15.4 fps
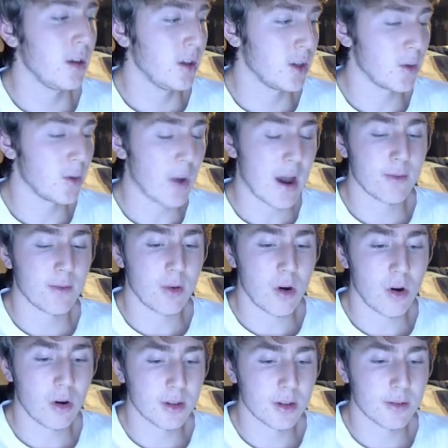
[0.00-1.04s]

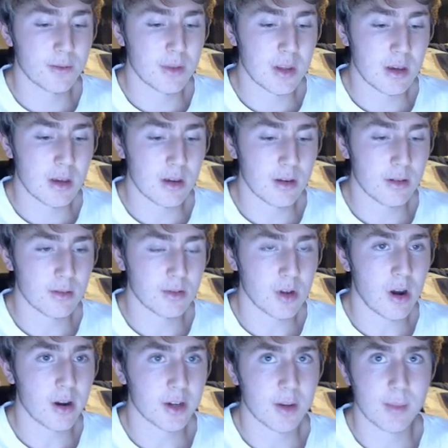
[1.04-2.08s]
all of the
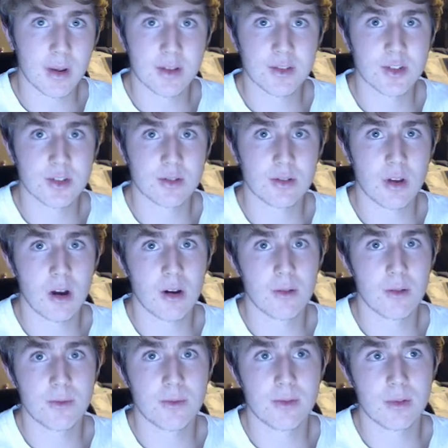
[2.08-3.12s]
documents
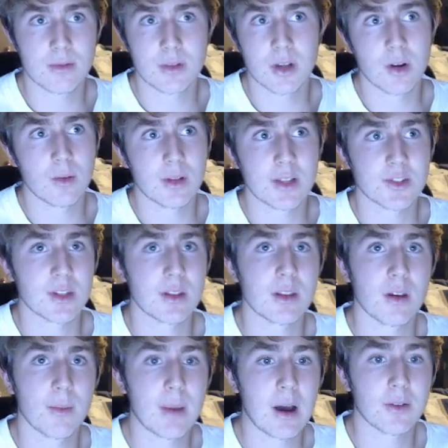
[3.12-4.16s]
of, let's say
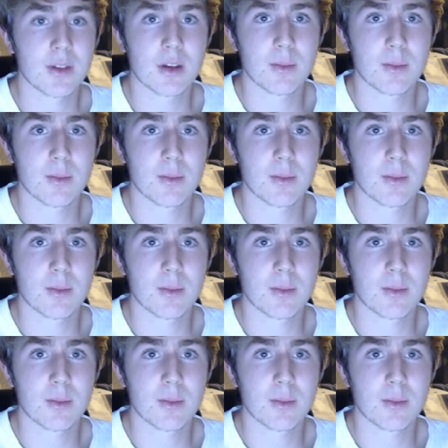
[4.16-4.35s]
about the